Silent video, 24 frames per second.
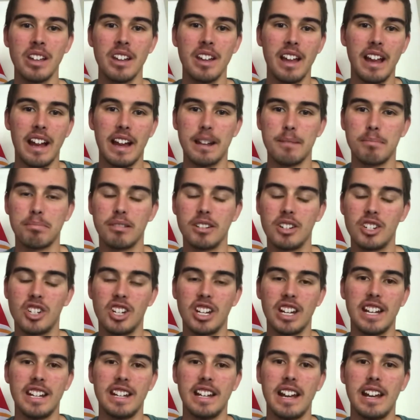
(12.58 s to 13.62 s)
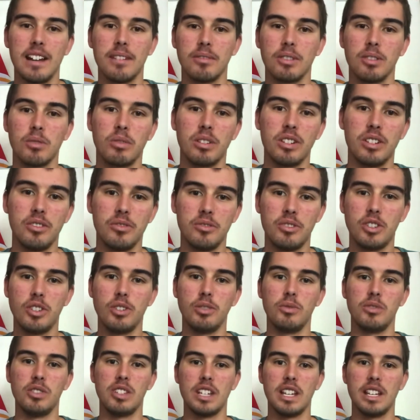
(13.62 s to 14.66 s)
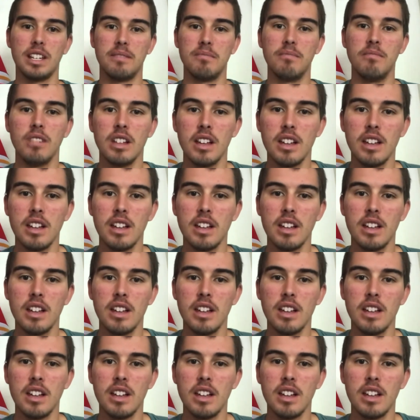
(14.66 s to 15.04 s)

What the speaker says: I appreciate everyone who tunes in.